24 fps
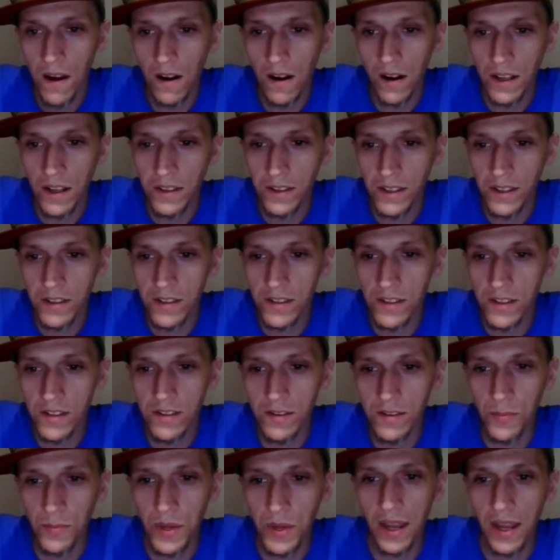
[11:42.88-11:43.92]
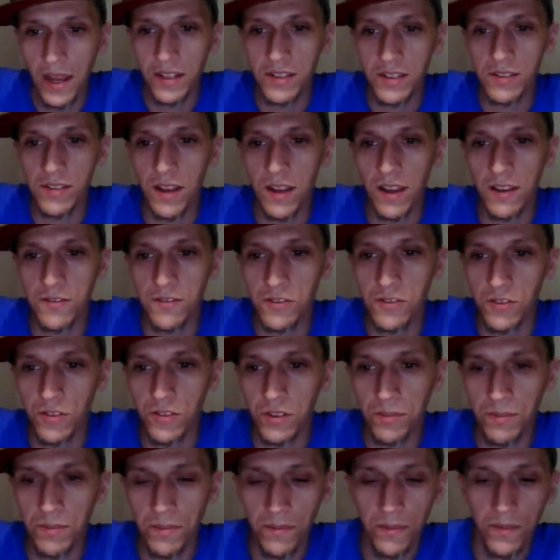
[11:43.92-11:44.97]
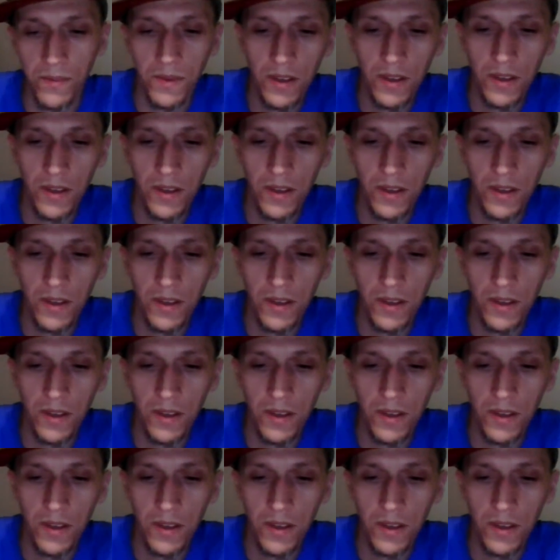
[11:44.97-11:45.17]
All right, this is the Patty's live stream.